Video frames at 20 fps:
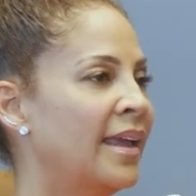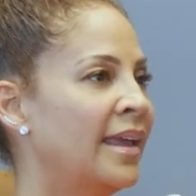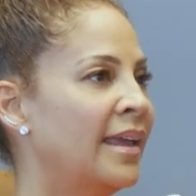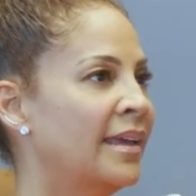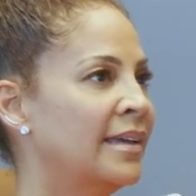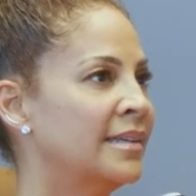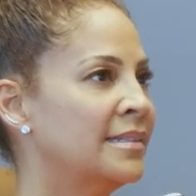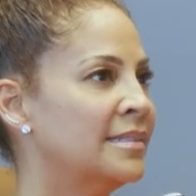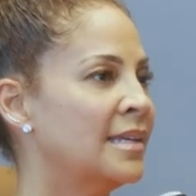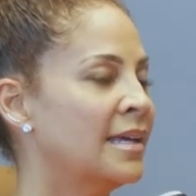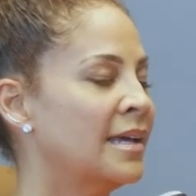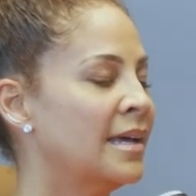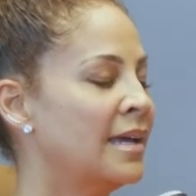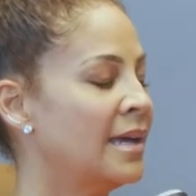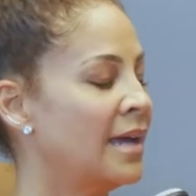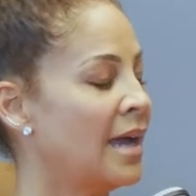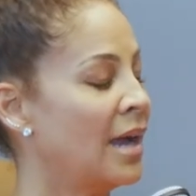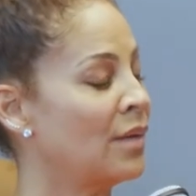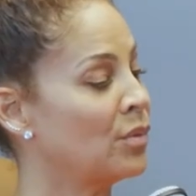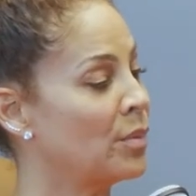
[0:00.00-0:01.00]
And
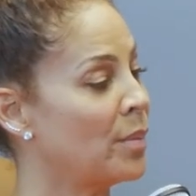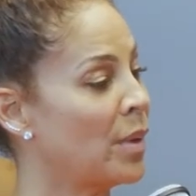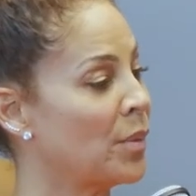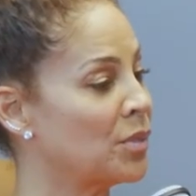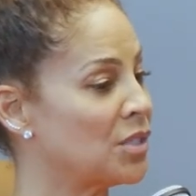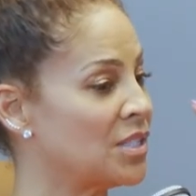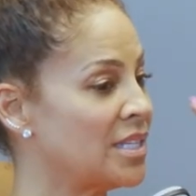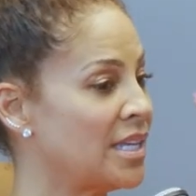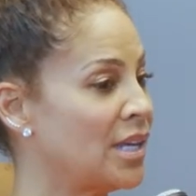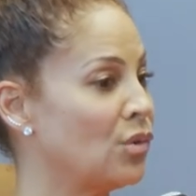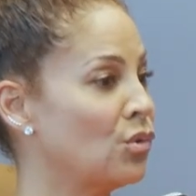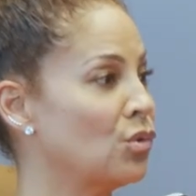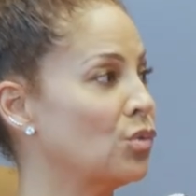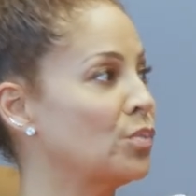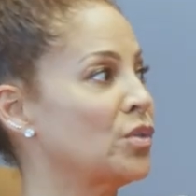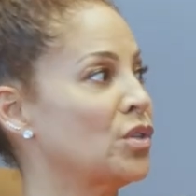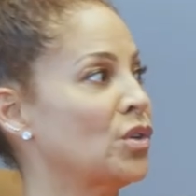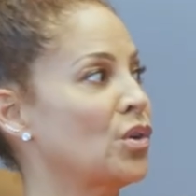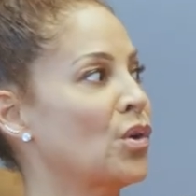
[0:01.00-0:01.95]
I remember seeing groups